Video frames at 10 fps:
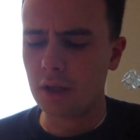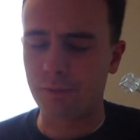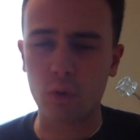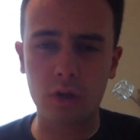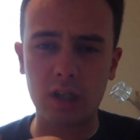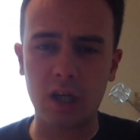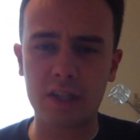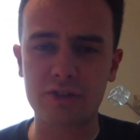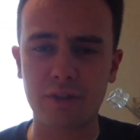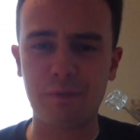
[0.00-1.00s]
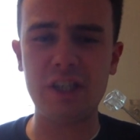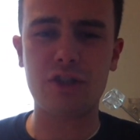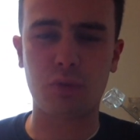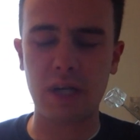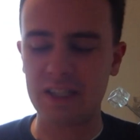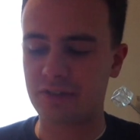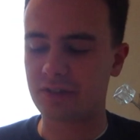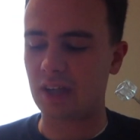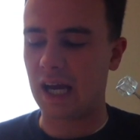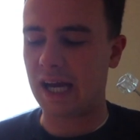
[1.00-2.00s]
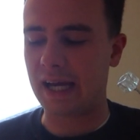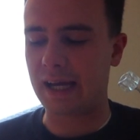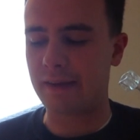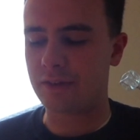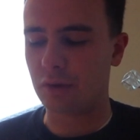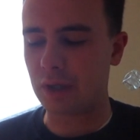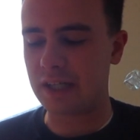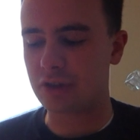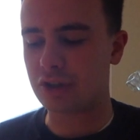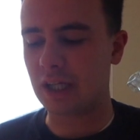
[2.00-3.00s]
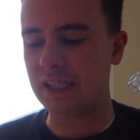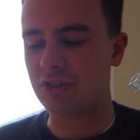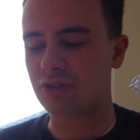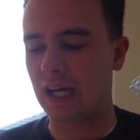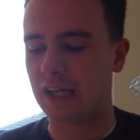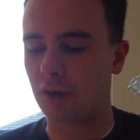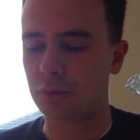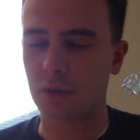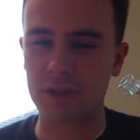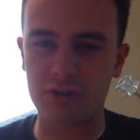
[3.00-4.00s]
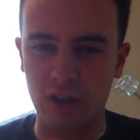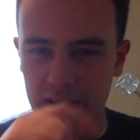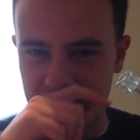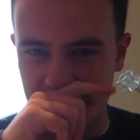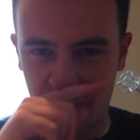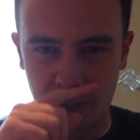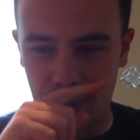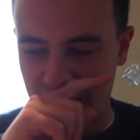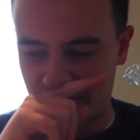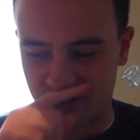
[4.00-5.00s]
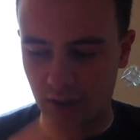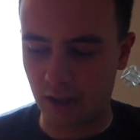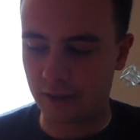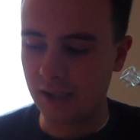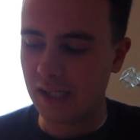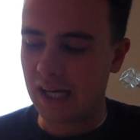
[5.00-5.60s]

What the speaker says: The 4 o'clock is the feature race, the rated chase, and I'm going to be siding here with Bacasson